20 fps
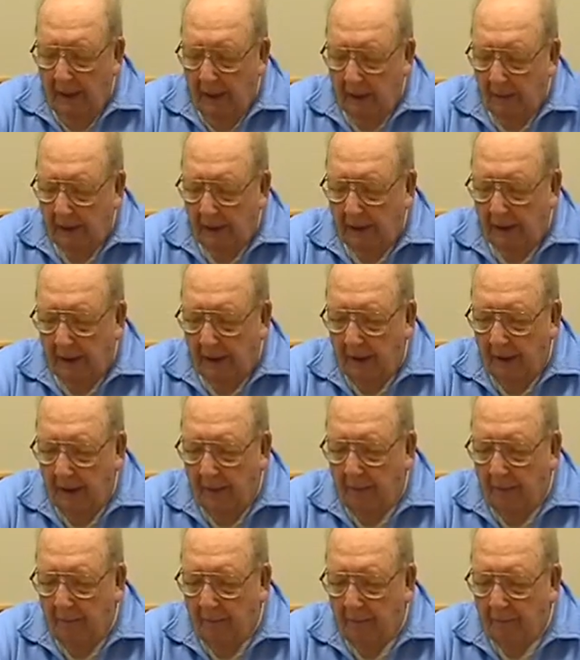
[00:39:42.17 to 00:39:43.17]
But
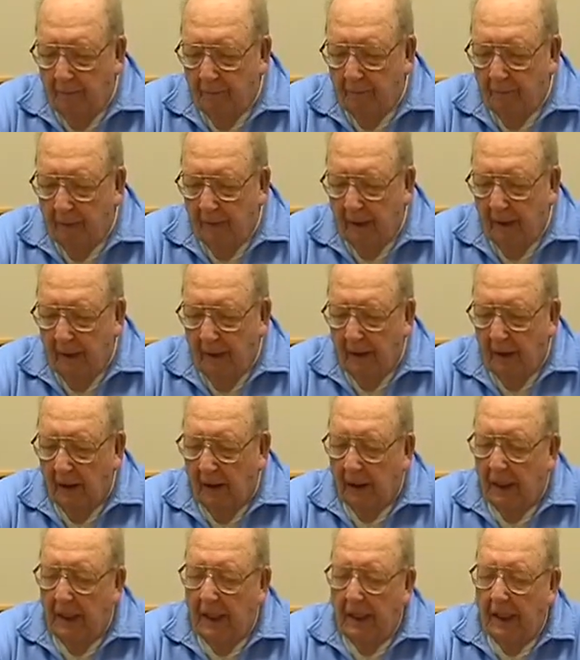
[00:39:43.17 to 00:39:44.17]
uh,
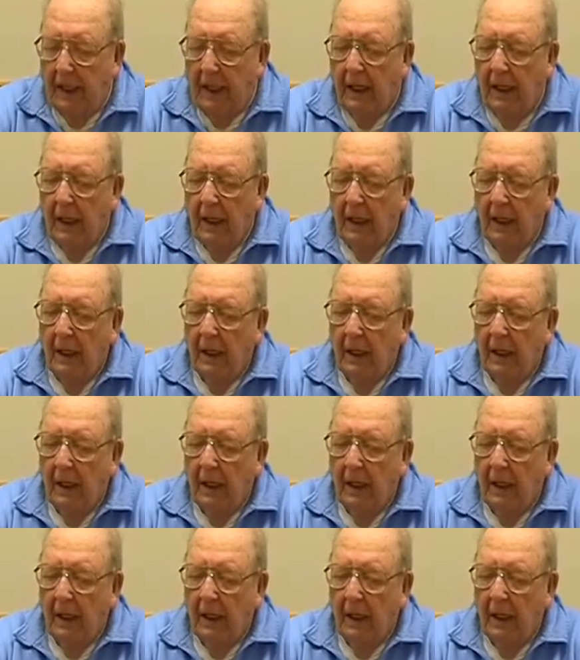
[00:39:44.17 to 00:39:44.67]
Lee,